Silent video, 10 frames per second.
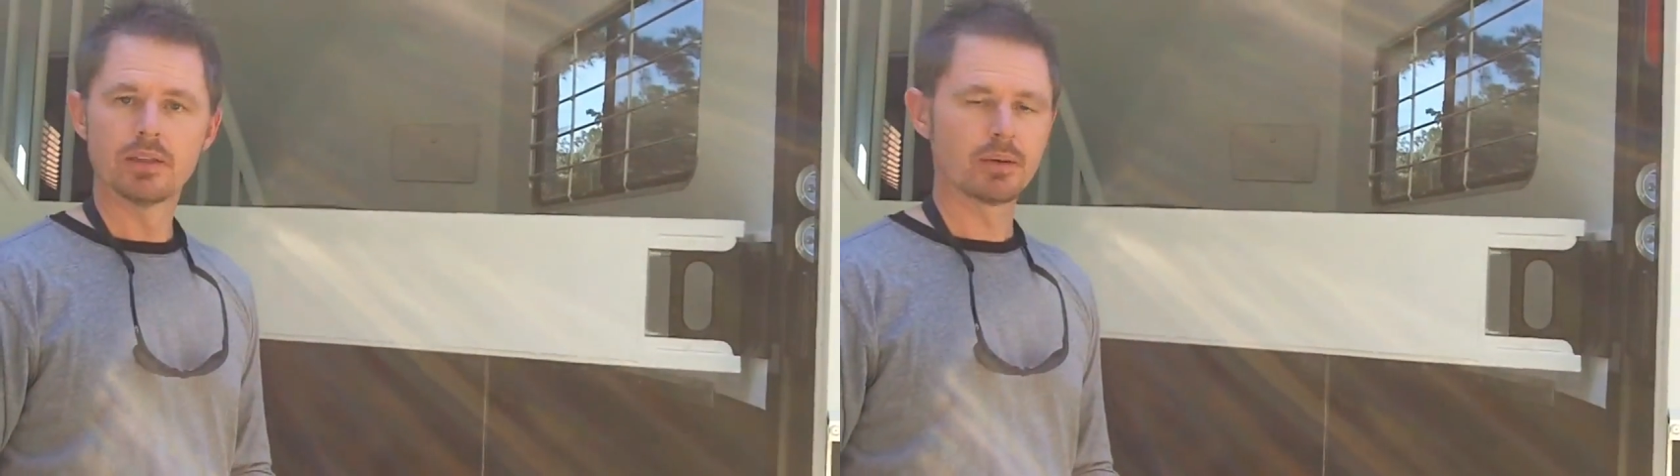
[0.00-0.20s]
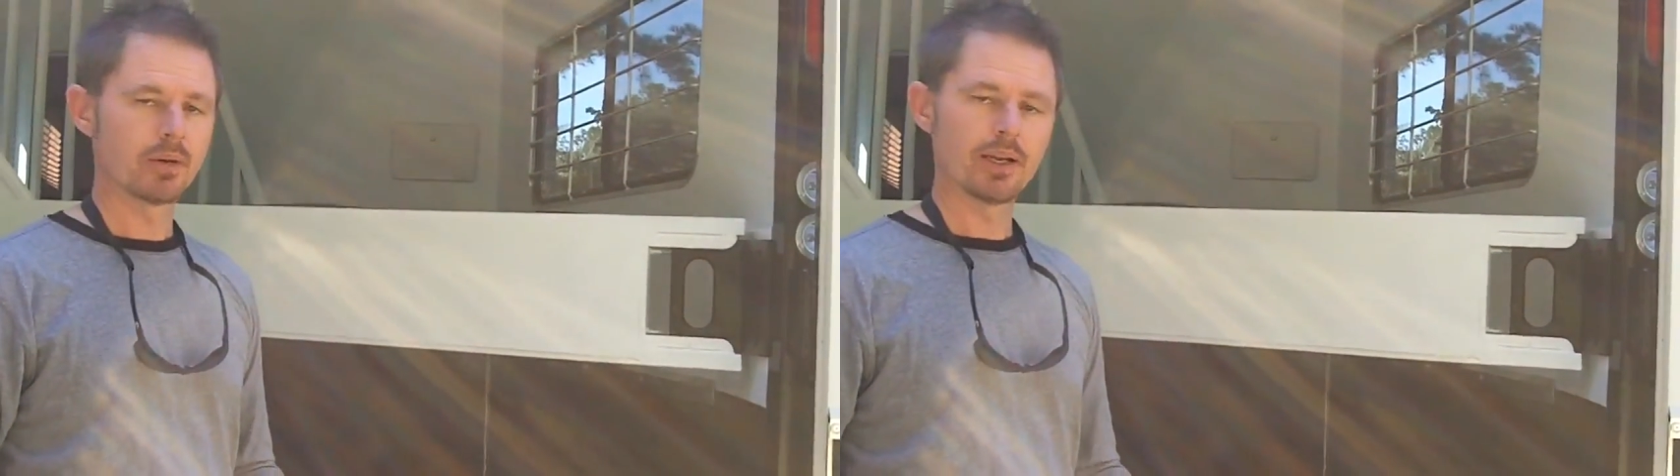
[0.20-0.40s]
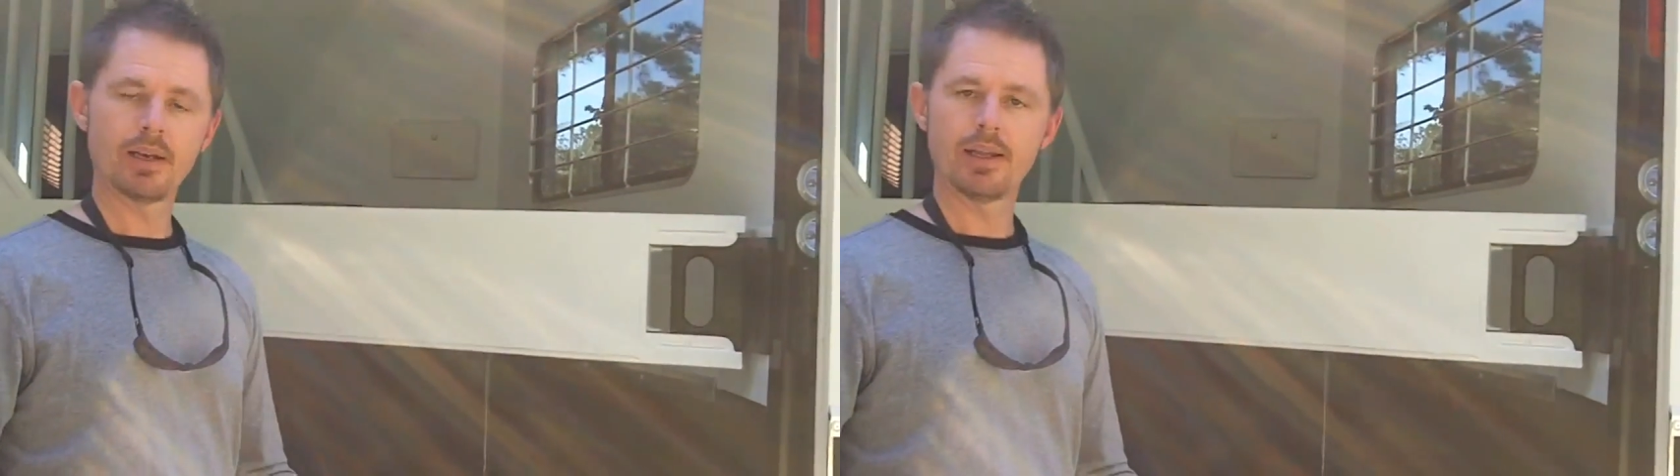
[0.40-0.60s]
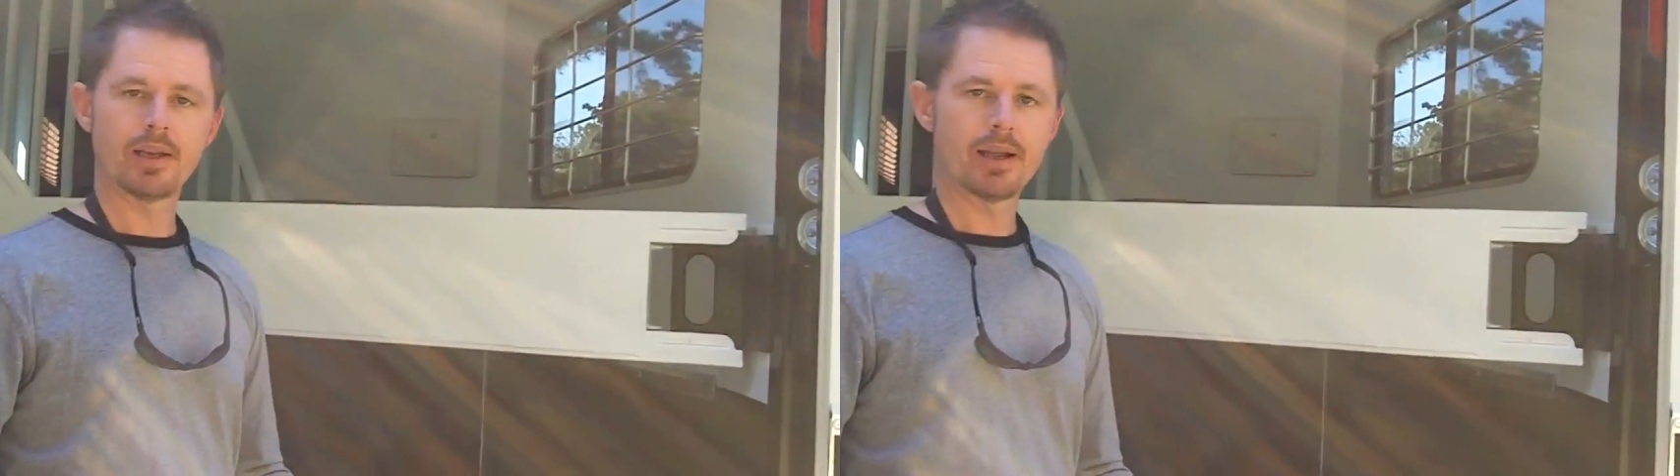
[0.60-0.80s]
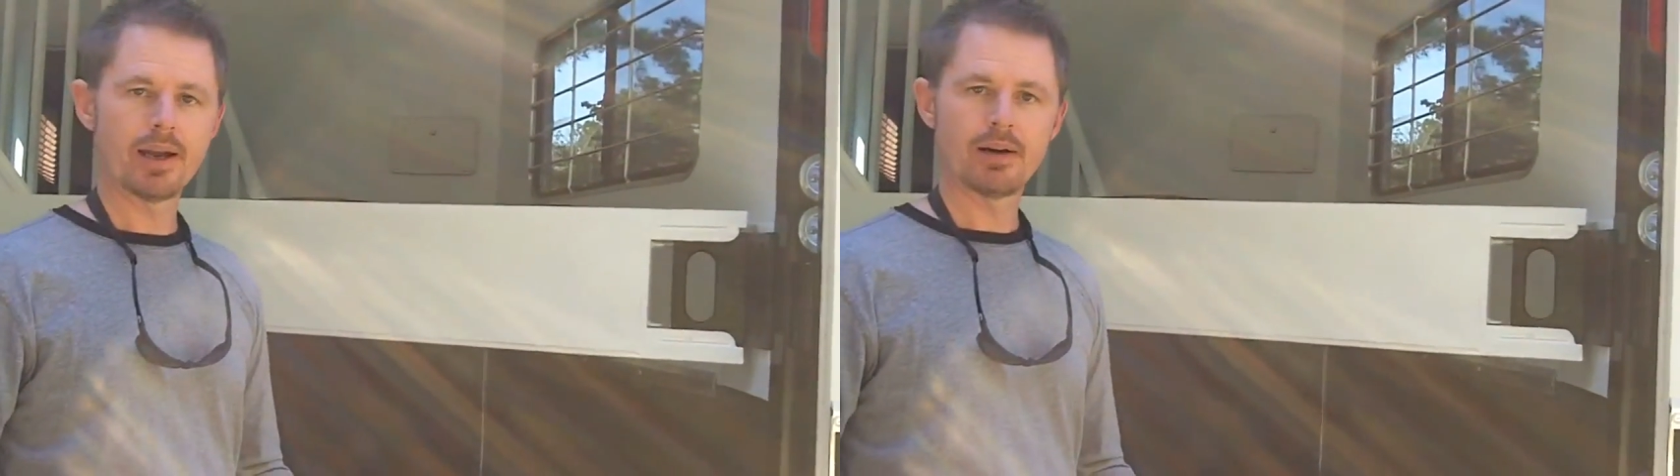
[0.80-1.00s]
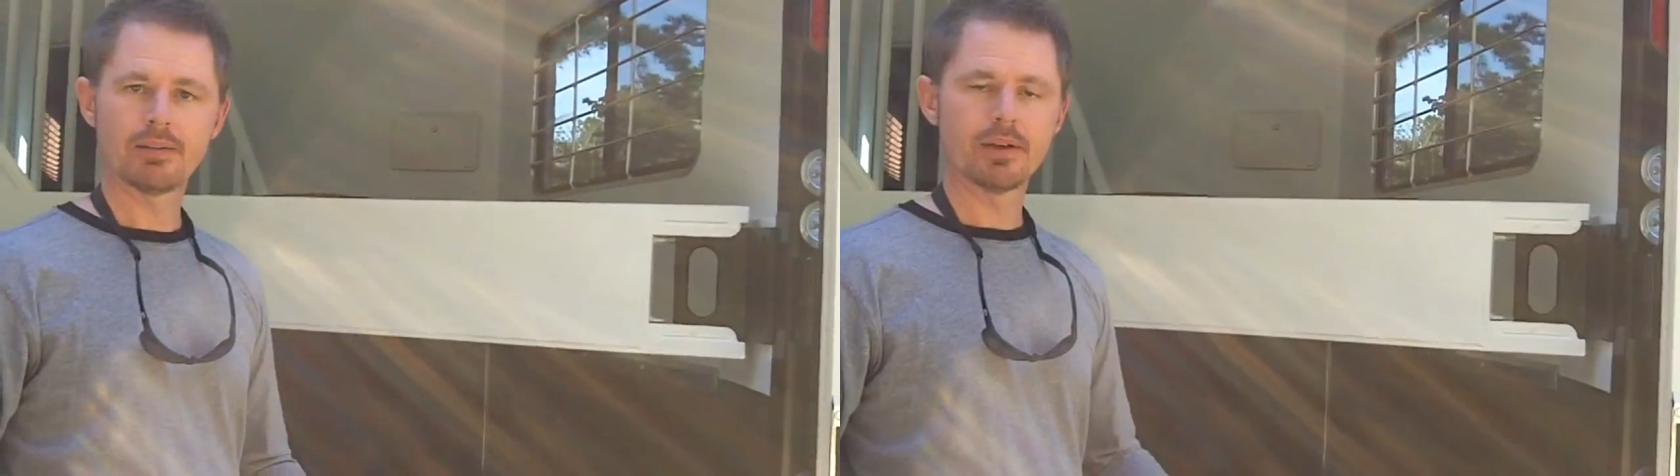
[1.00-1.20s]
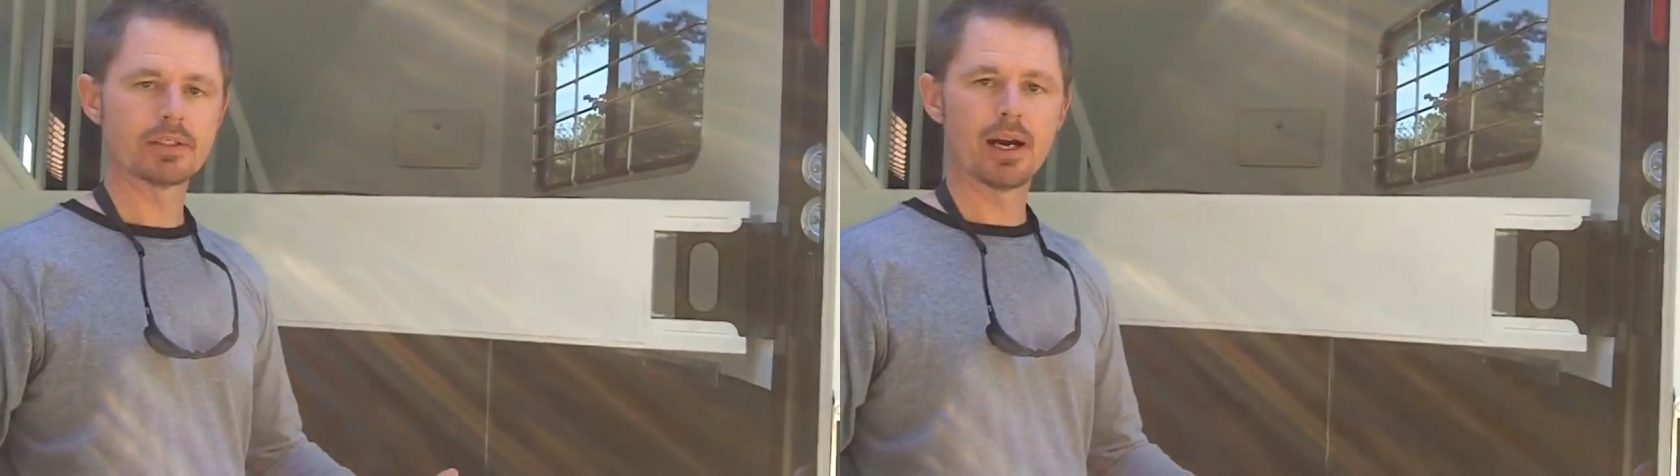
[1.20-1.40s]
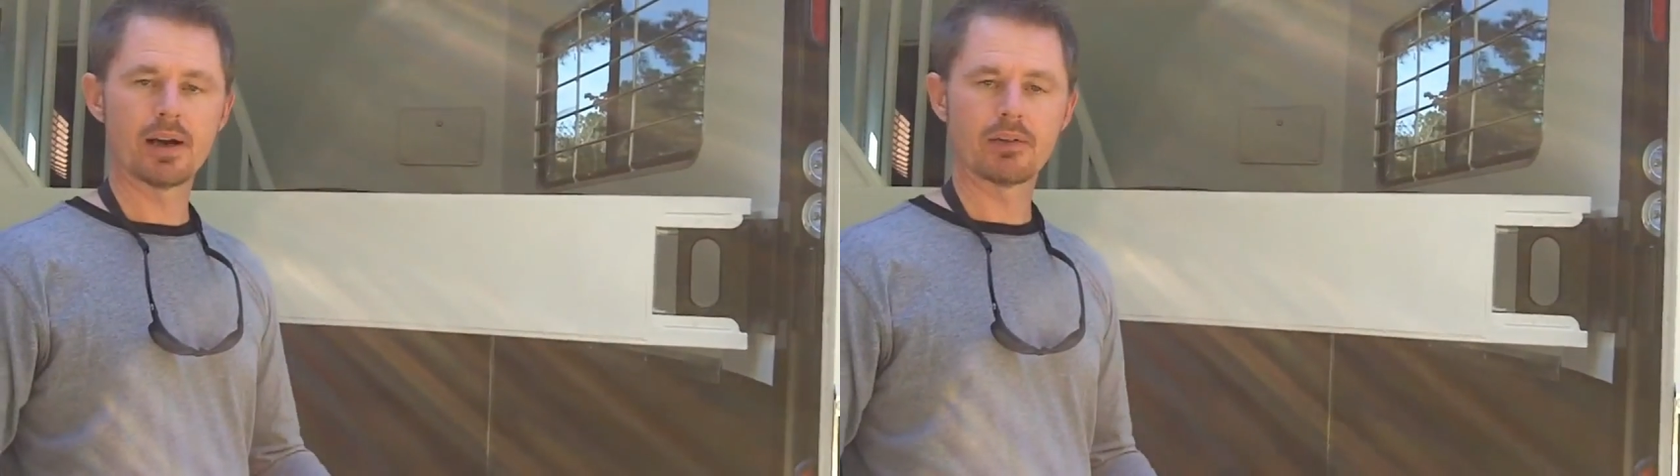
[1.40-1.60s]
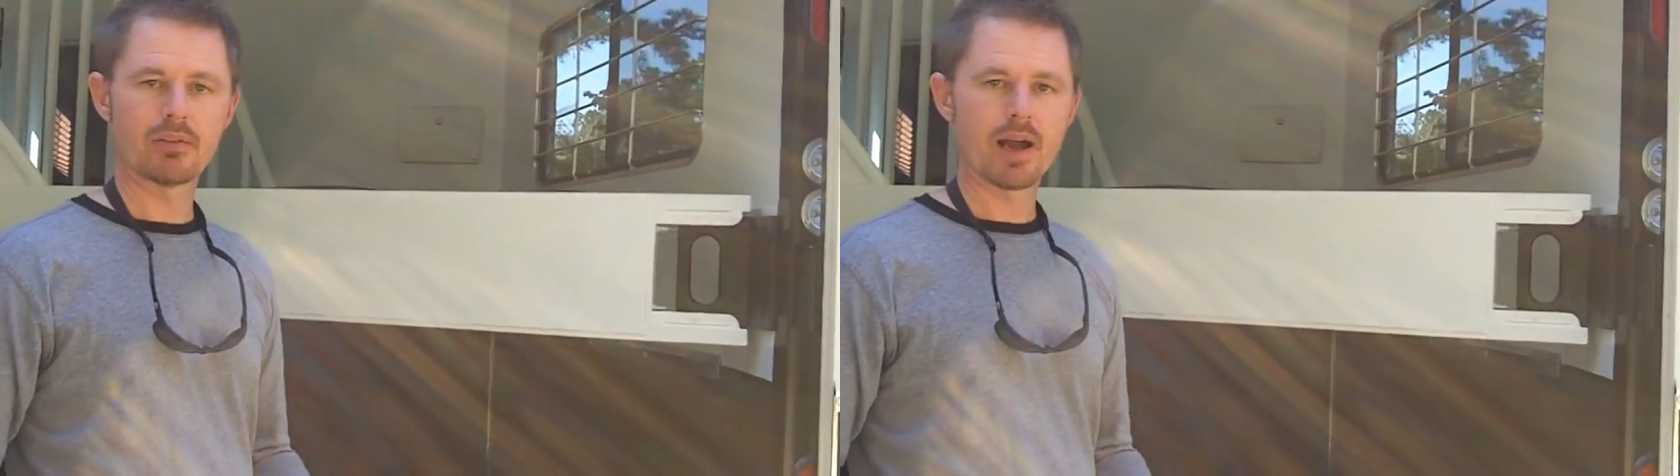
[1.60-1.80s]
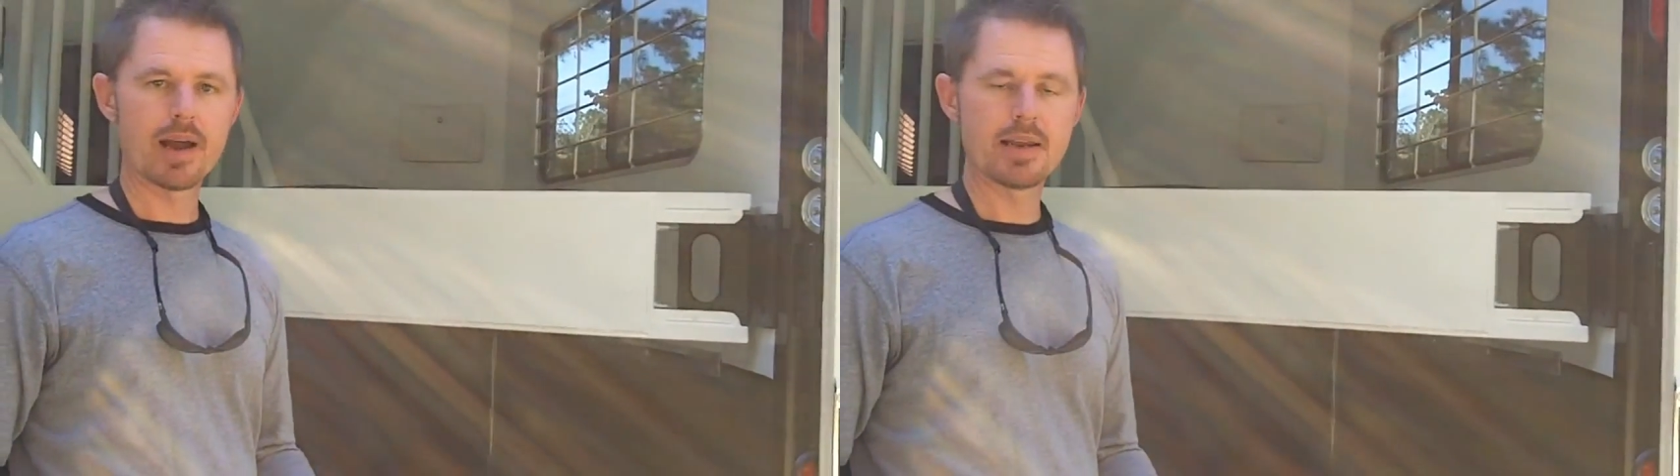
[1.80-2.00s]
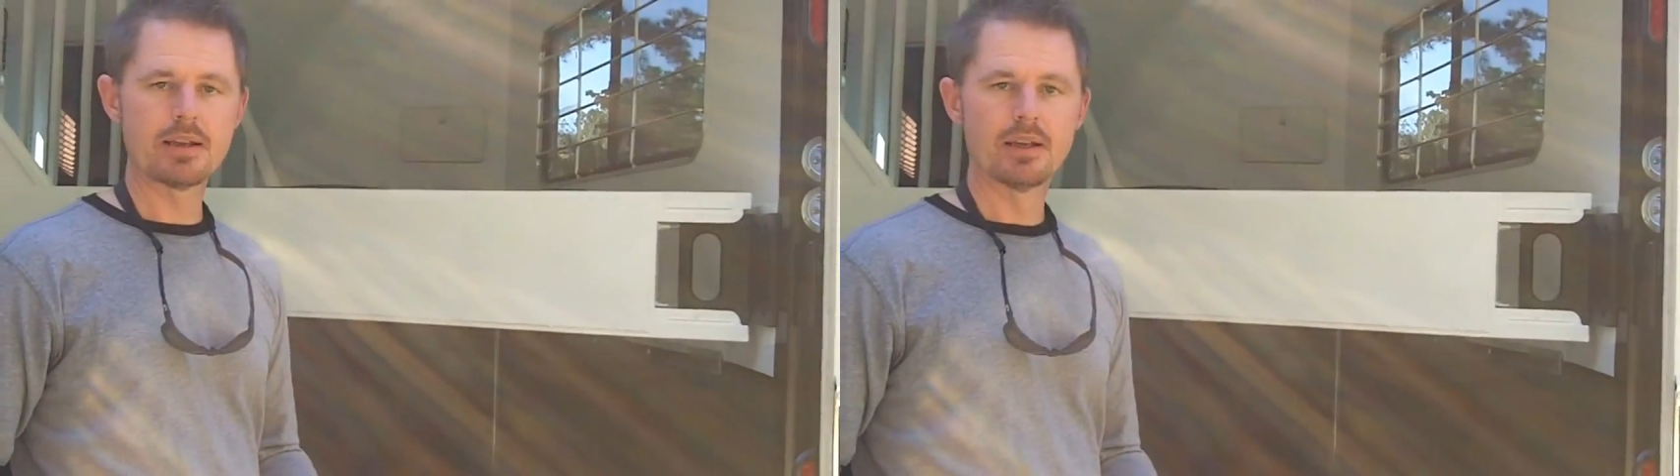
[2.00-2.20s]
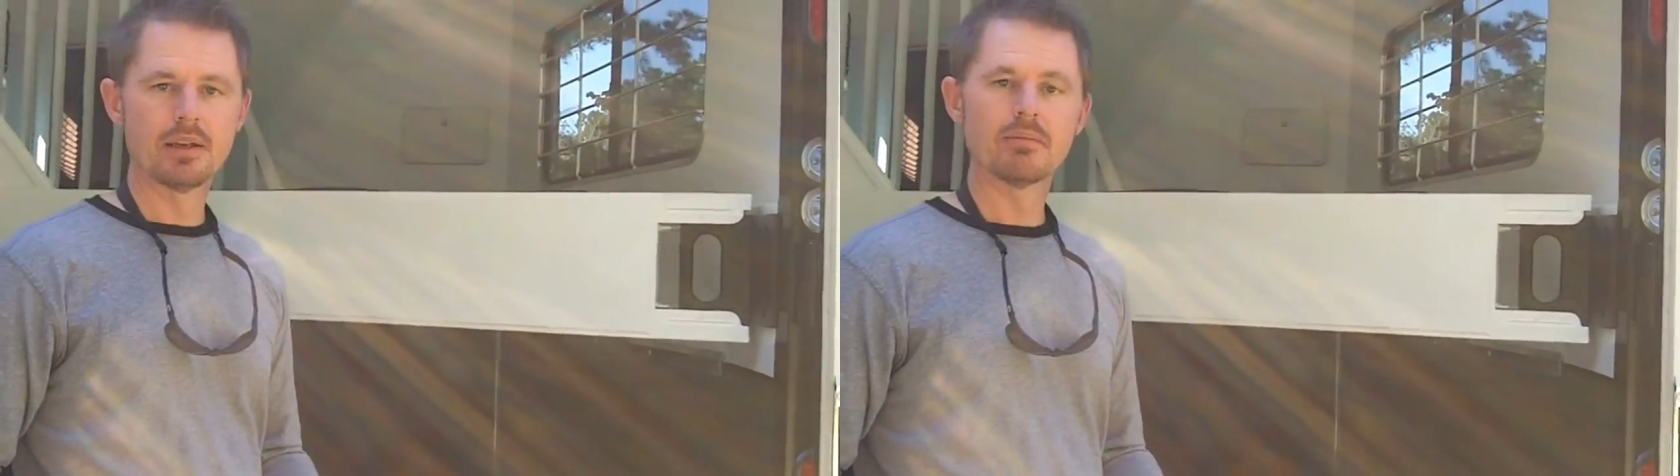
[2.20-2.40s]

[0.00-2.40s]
They're ready to get out. They're tired of riding.